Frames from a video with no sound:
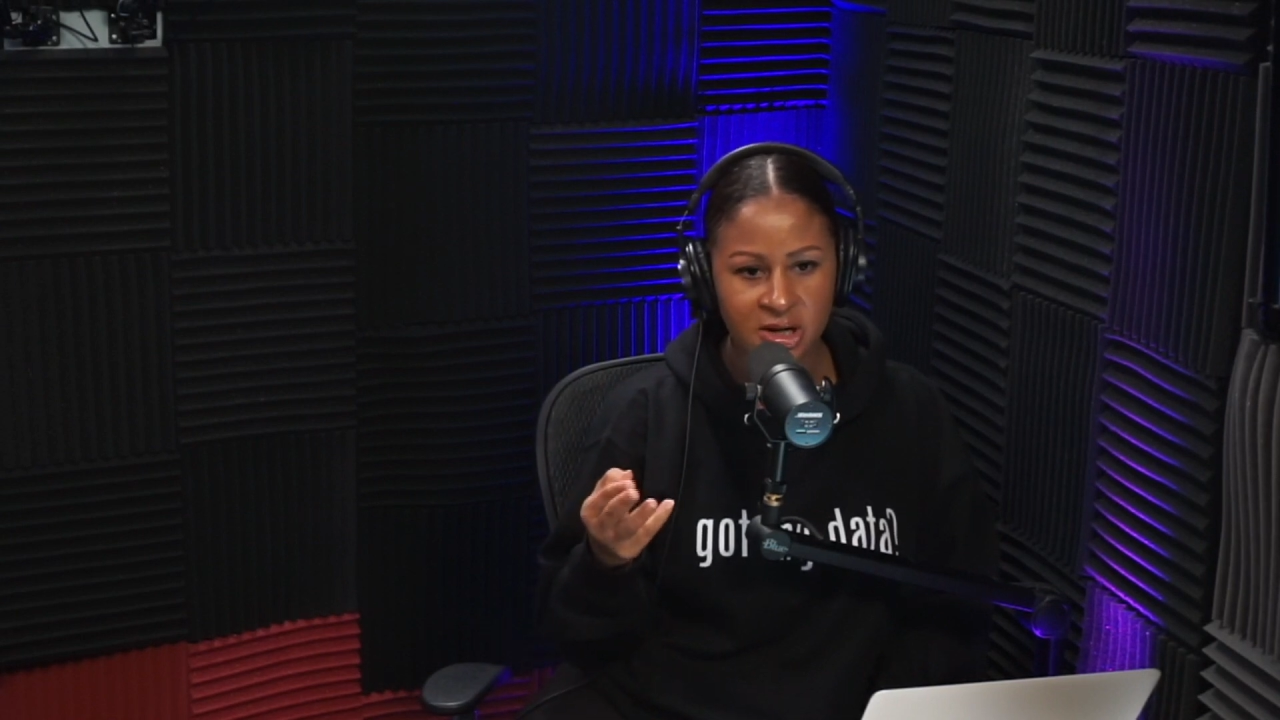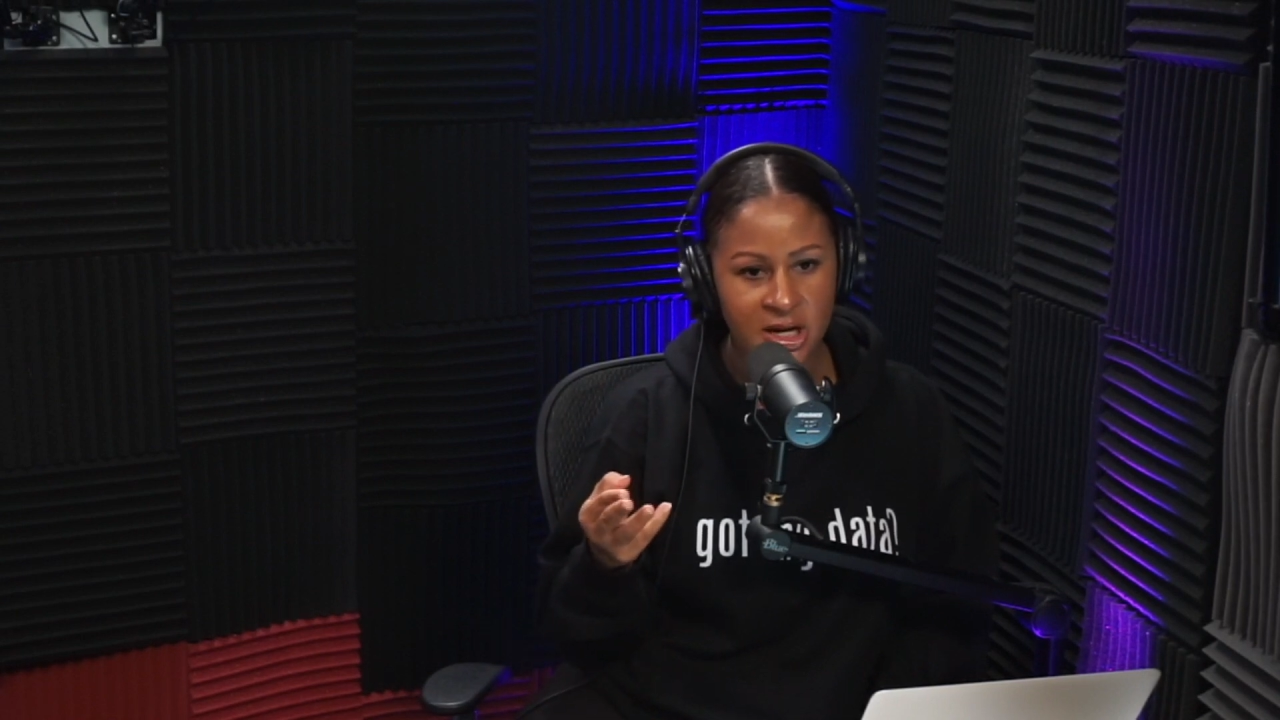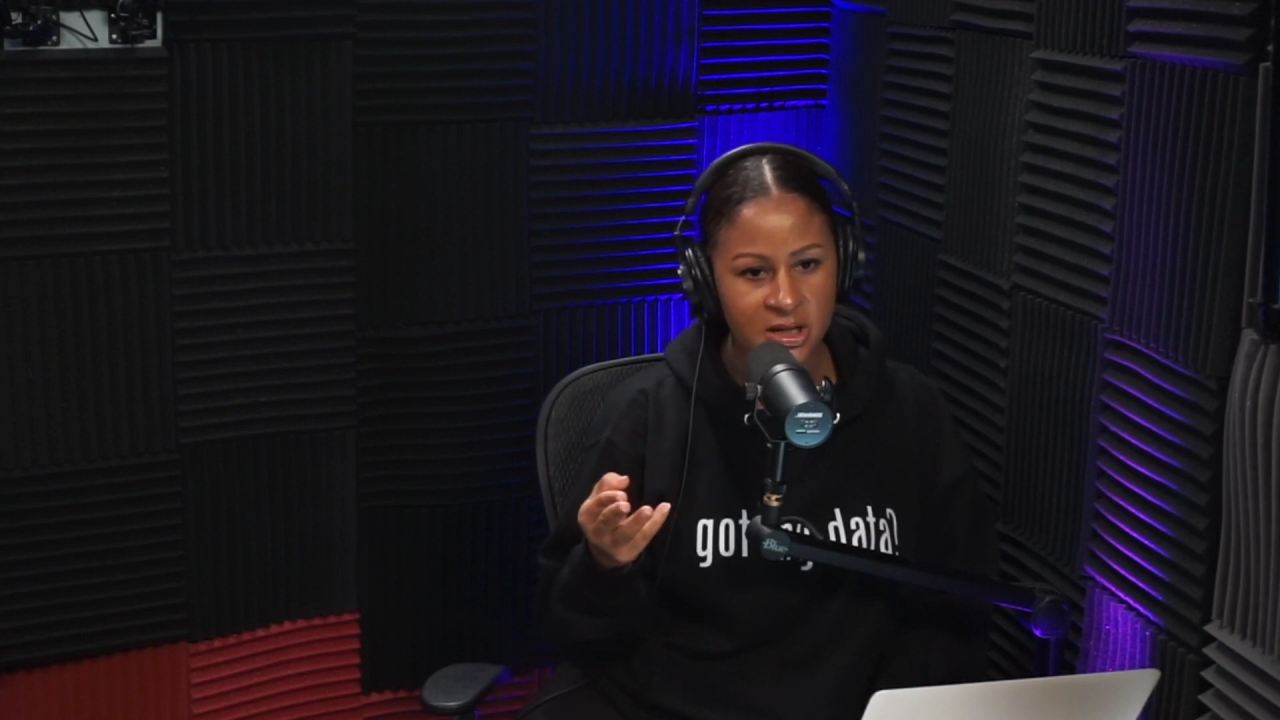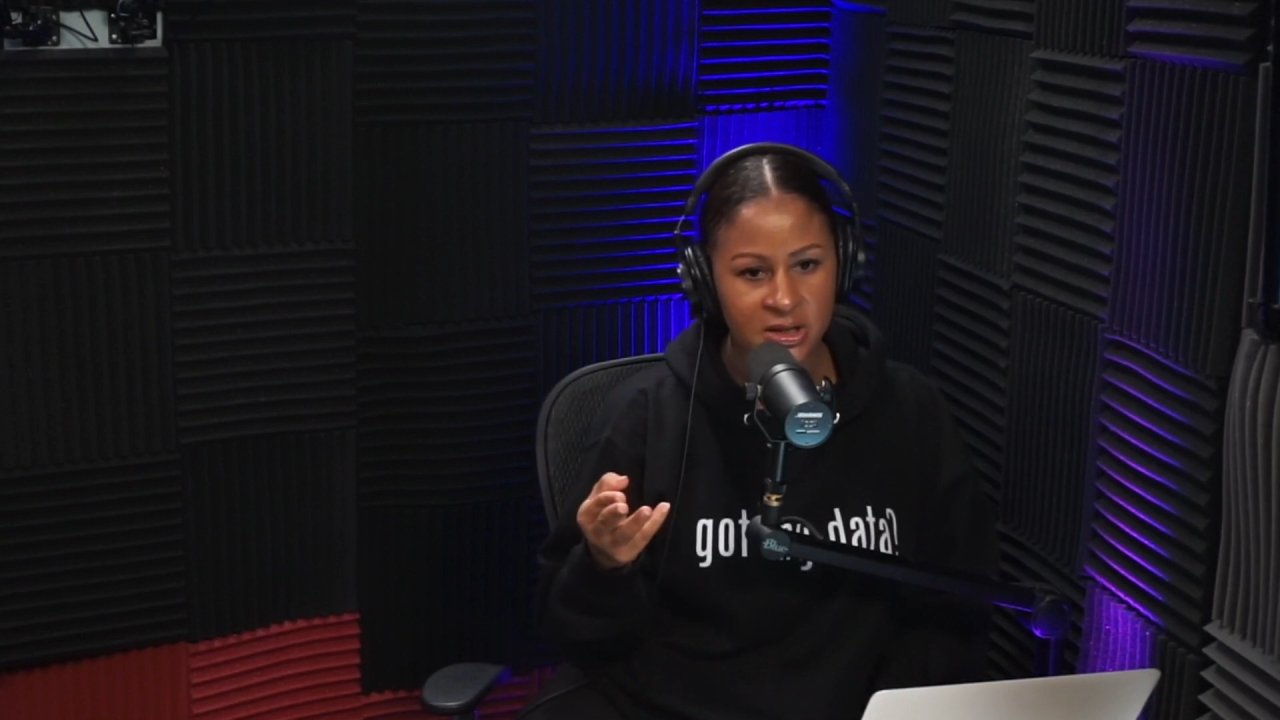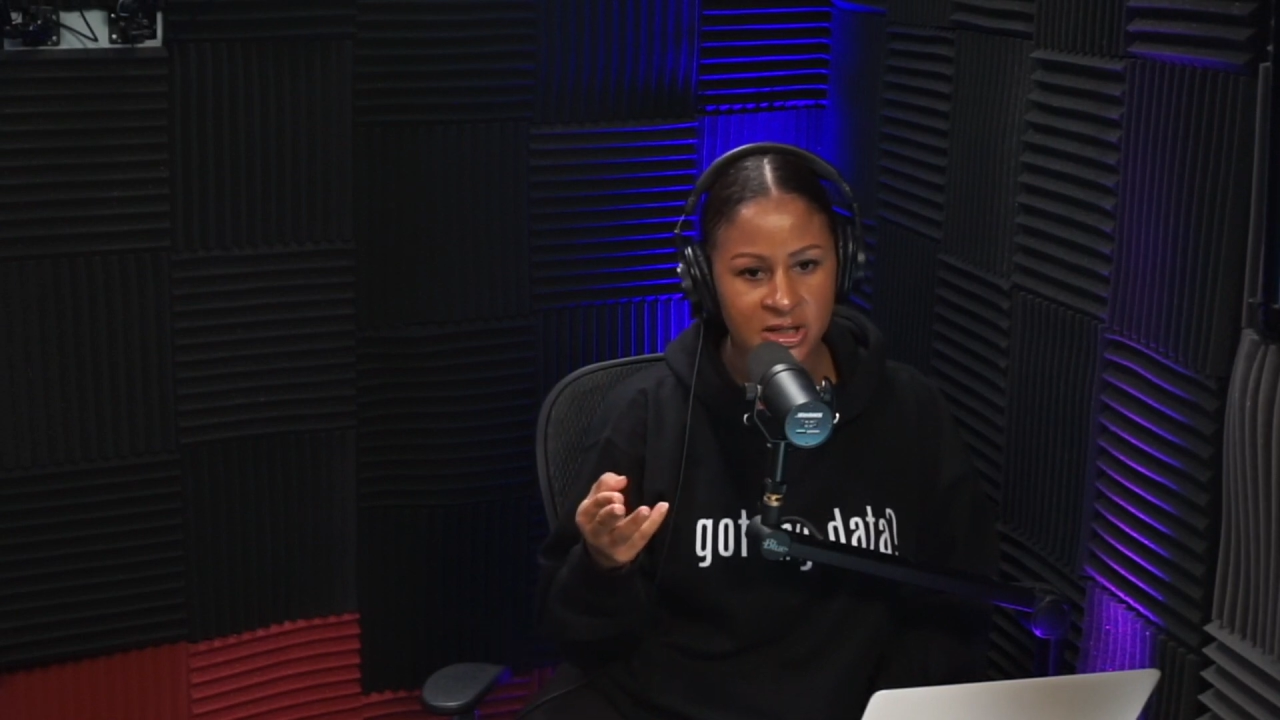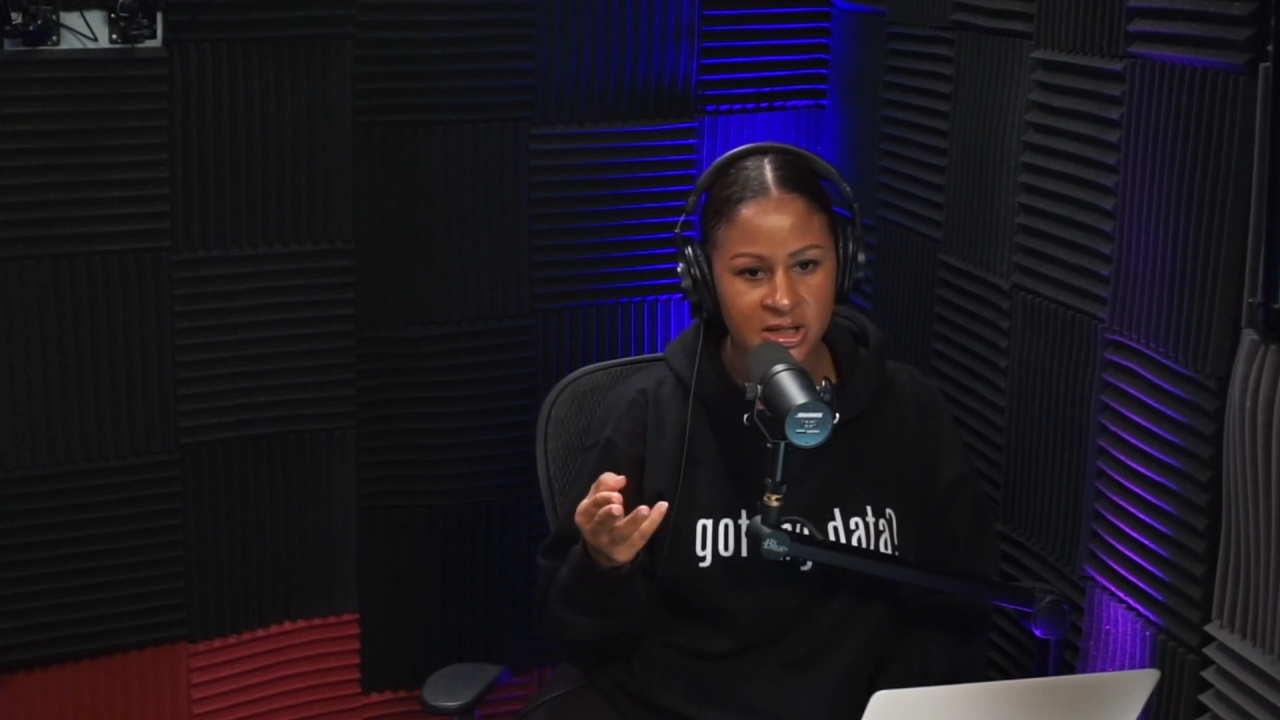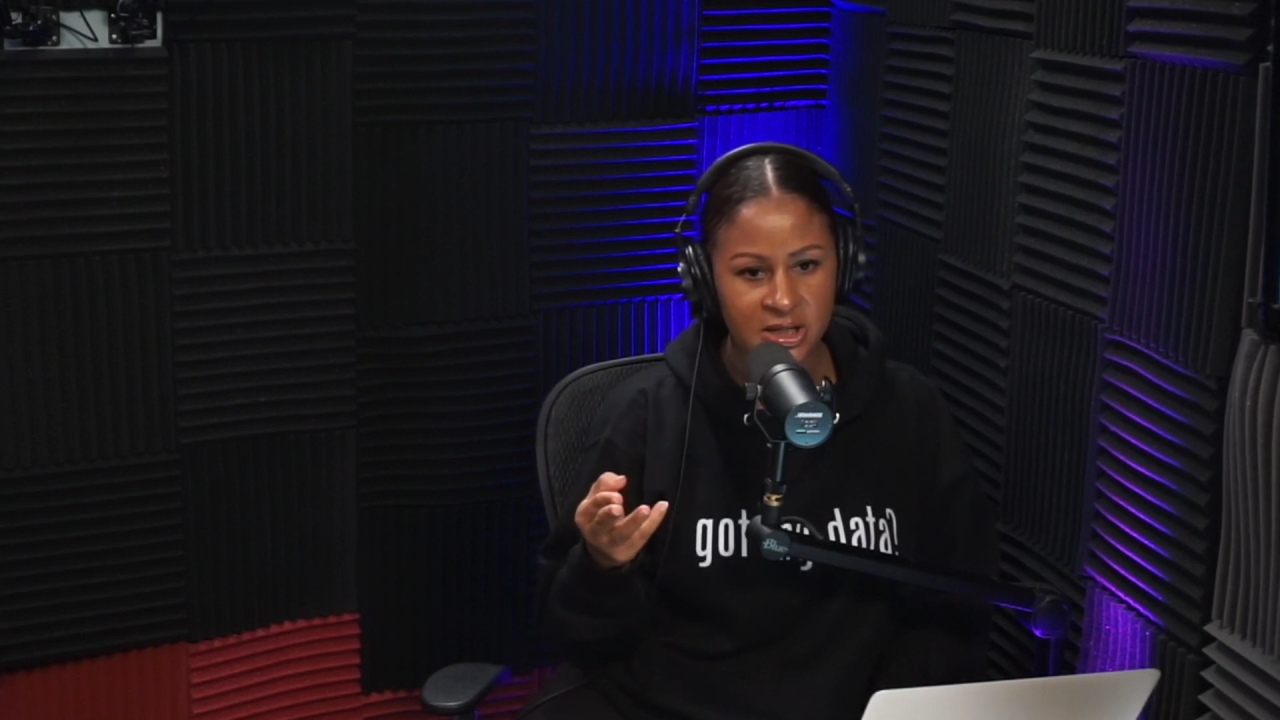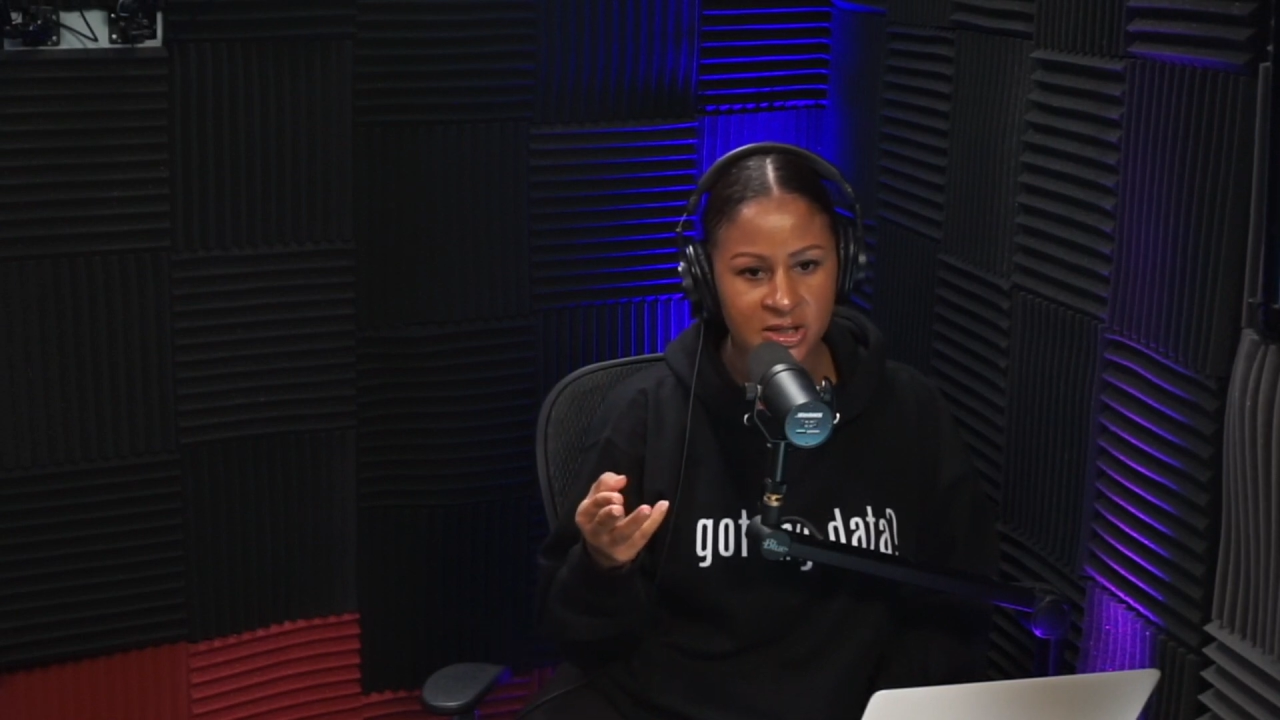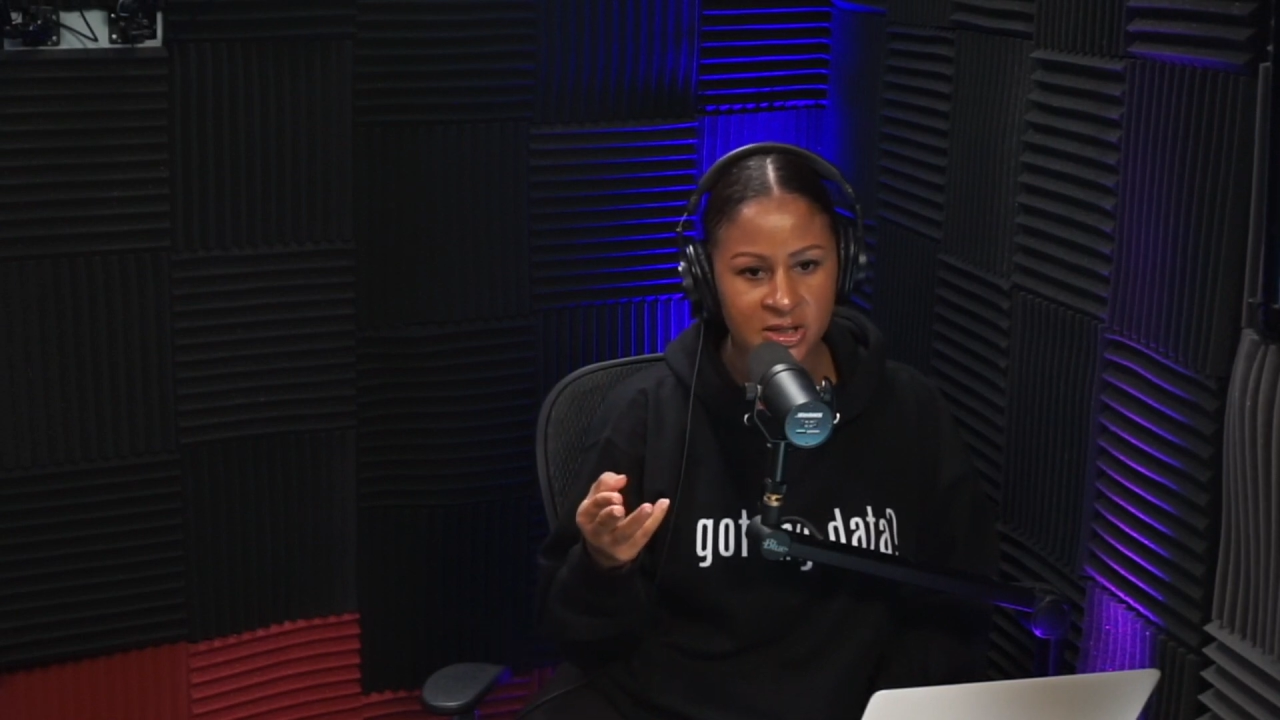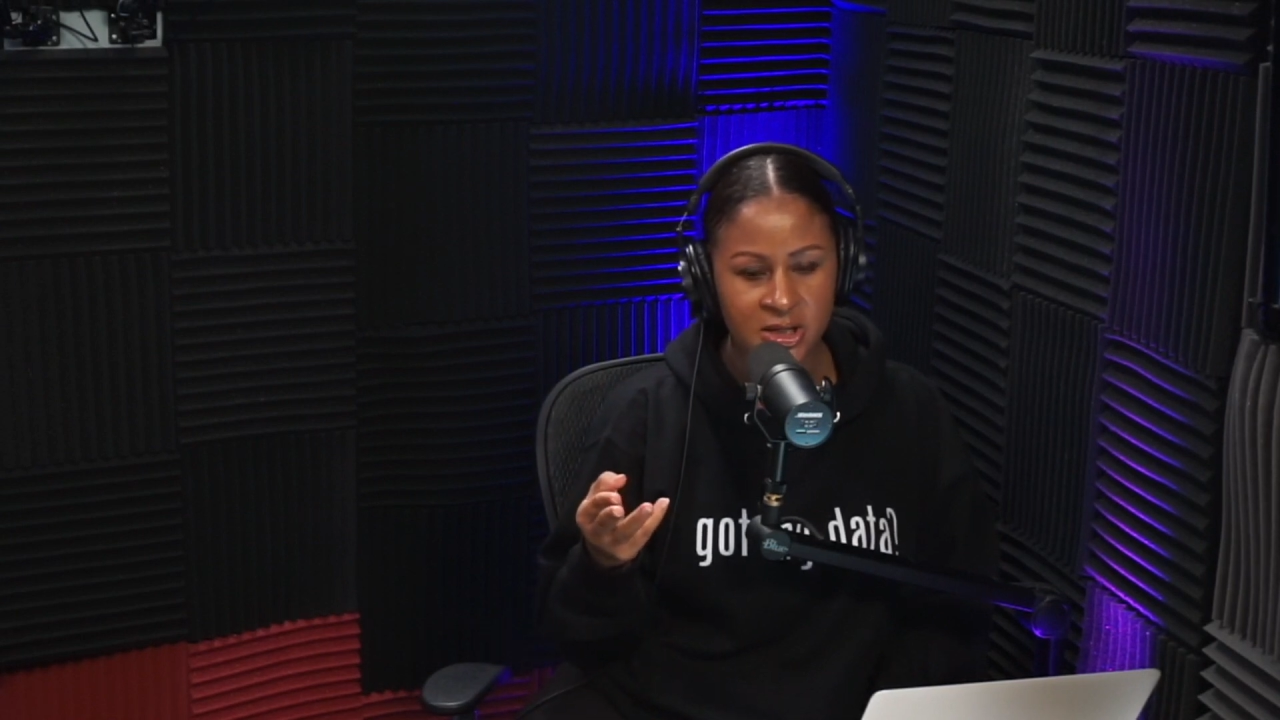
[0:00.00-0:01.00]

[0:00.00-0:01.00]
kind of leading